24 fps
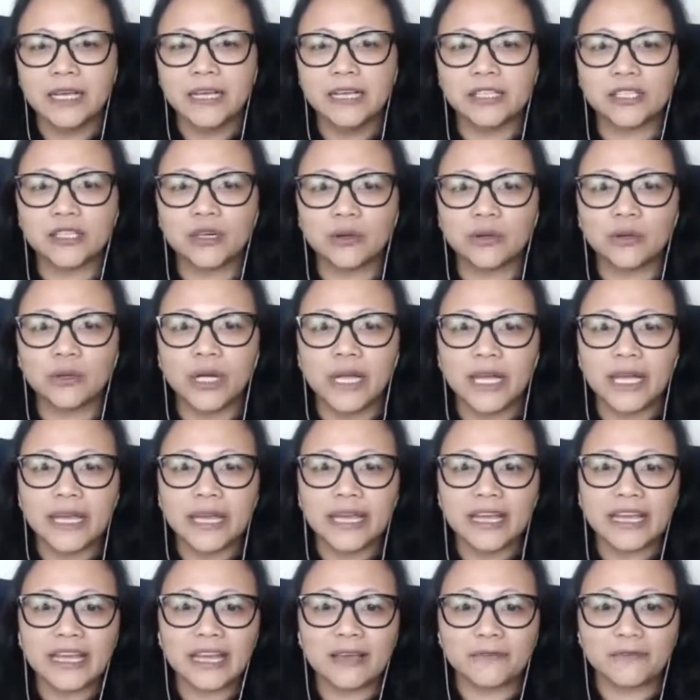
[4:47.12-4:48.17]
So
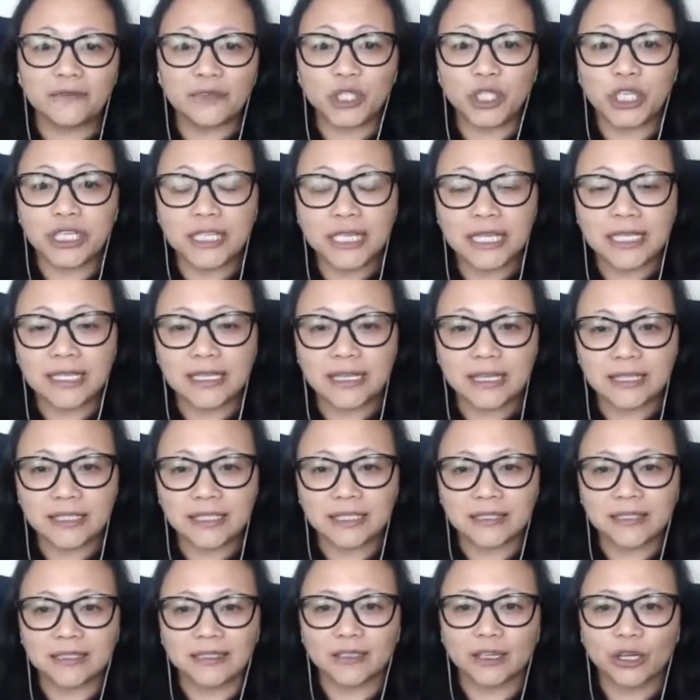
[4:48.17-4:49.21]
if she
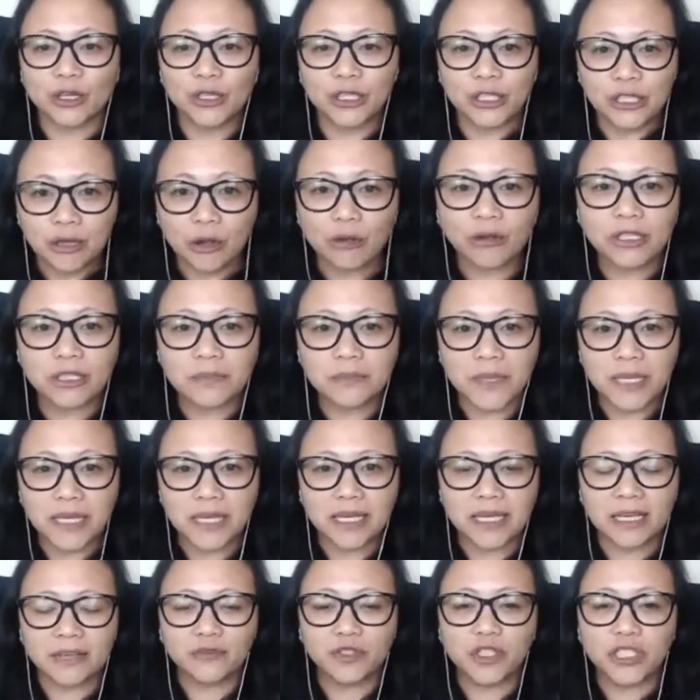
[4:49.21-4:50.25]
didn't consult
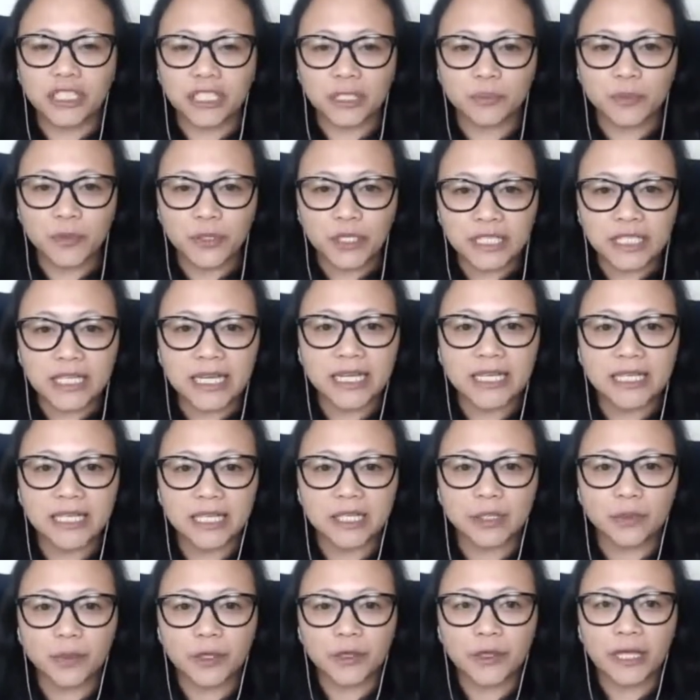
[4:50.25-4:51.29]
me, if she just
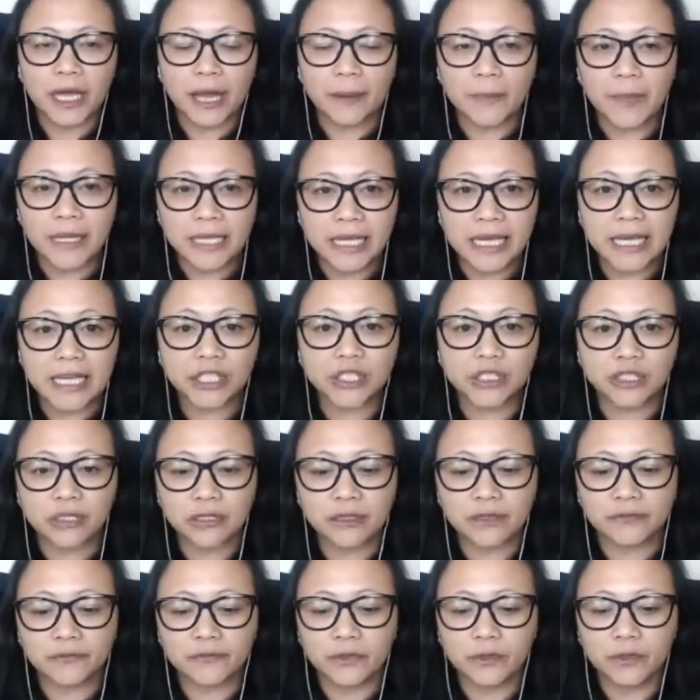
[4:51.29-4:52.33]
proceeded with the
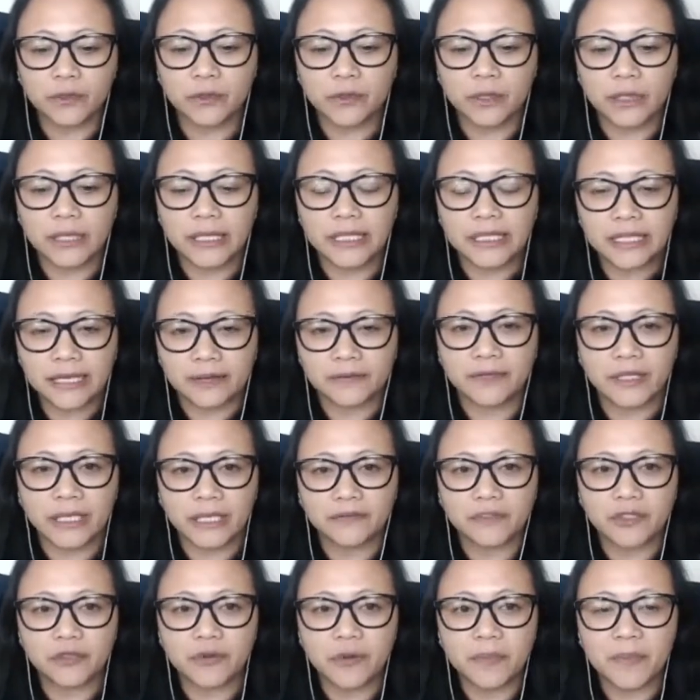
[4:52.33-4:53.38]
application for indefinite
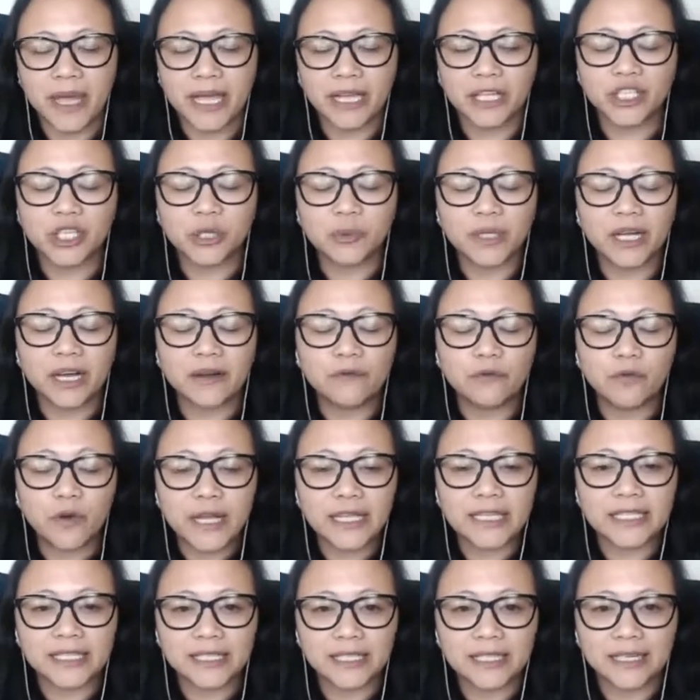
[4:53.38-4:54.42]
leave to remain, she would have
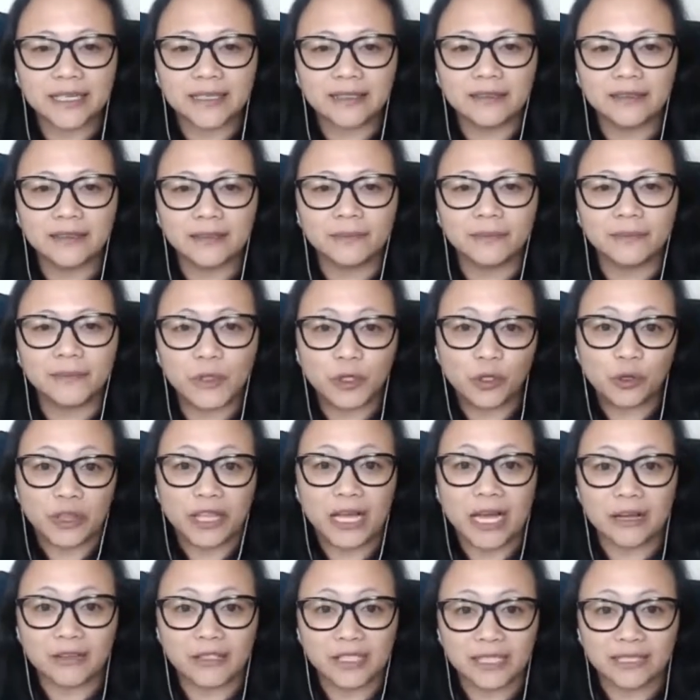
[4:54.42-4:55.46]
wasted
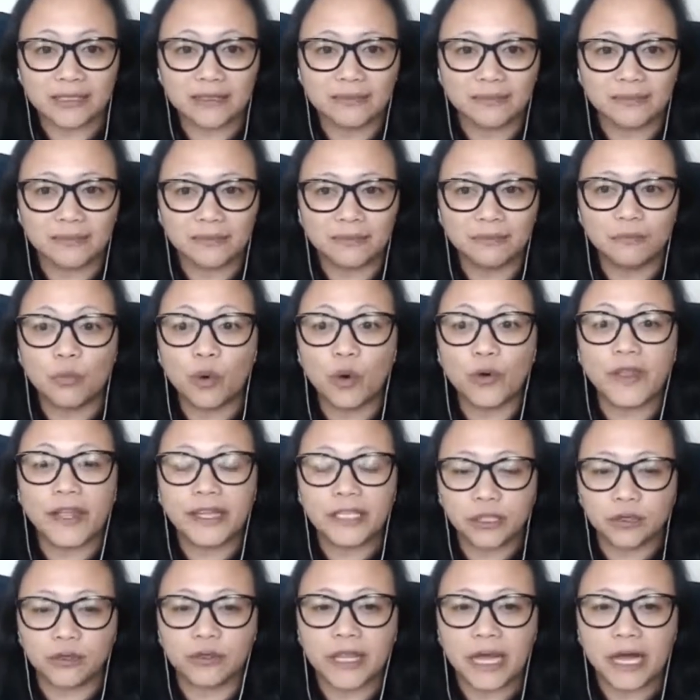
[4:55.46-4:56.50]
more
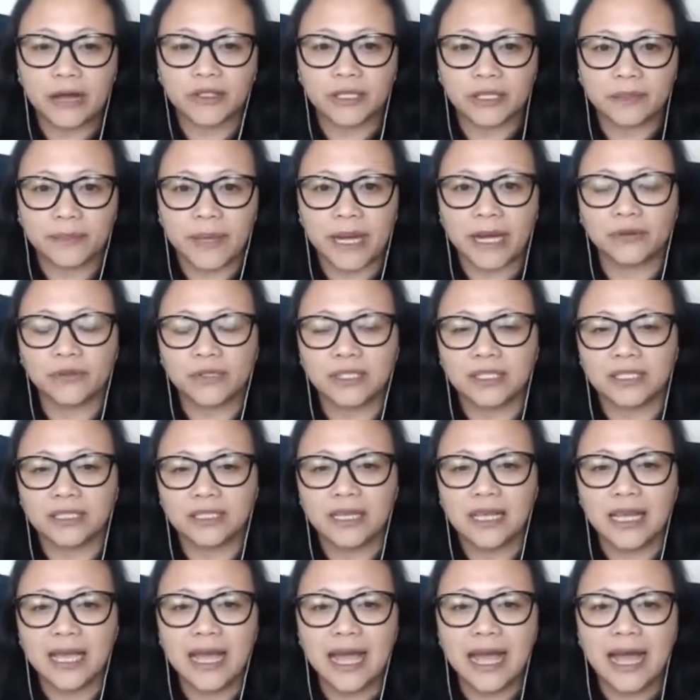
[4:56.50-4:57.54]
than £2,000.
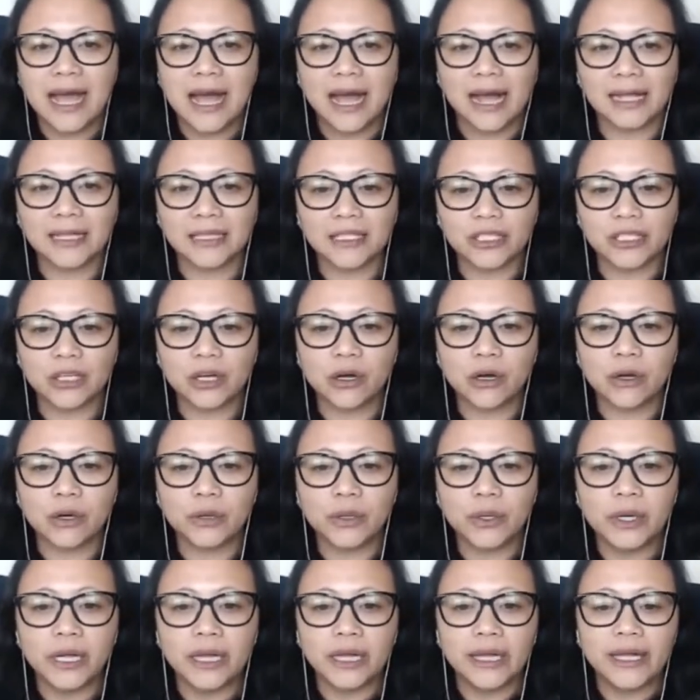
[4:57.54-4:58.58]
And
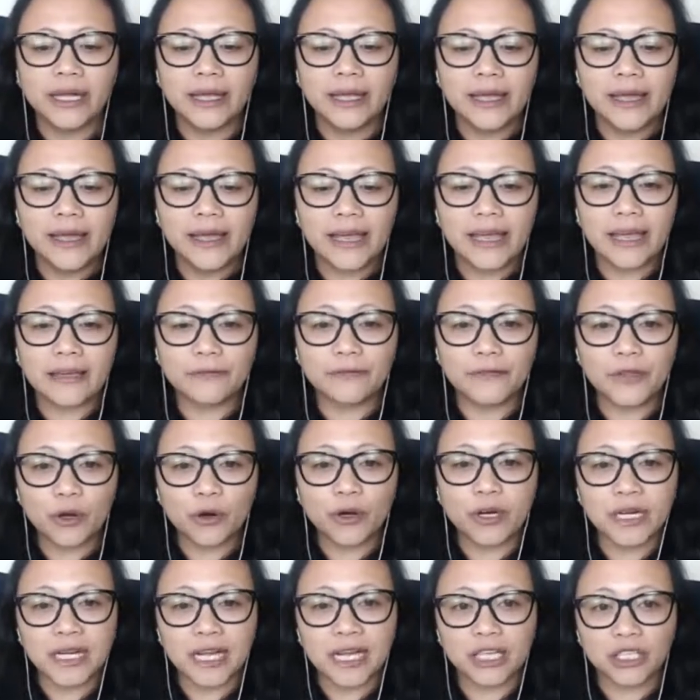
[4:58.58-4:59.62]
so if
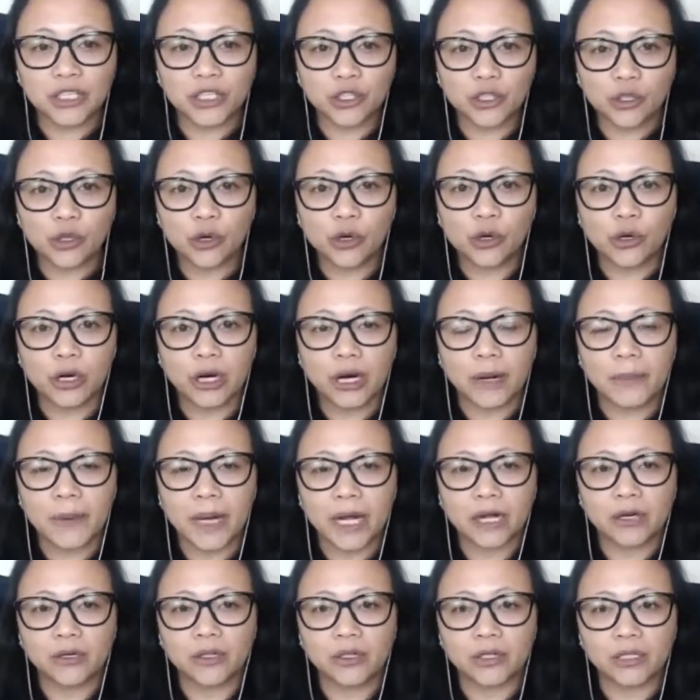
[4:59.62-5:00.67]
you're not sure
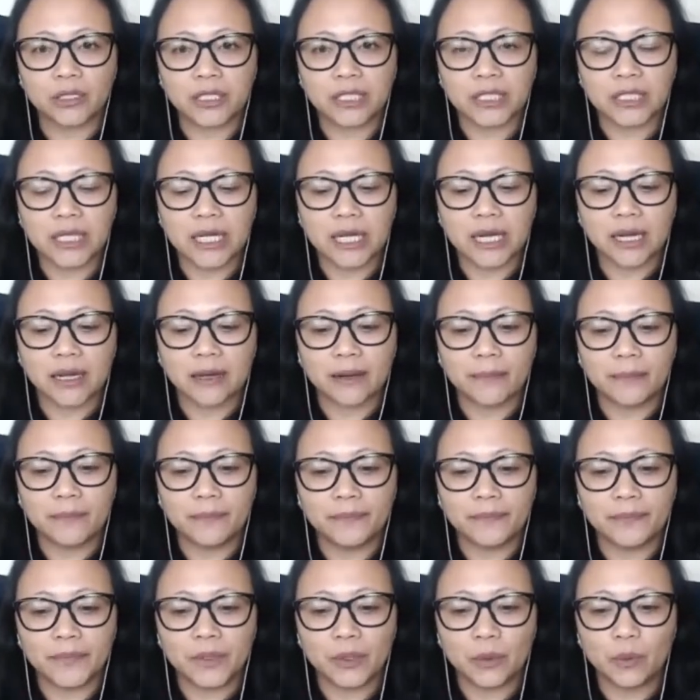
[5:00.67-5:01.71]
about
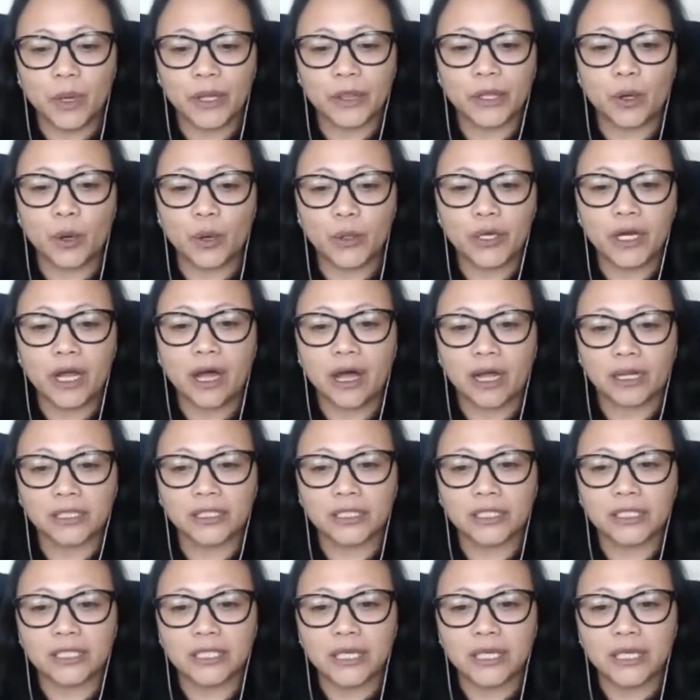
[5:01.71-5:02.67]
whether or not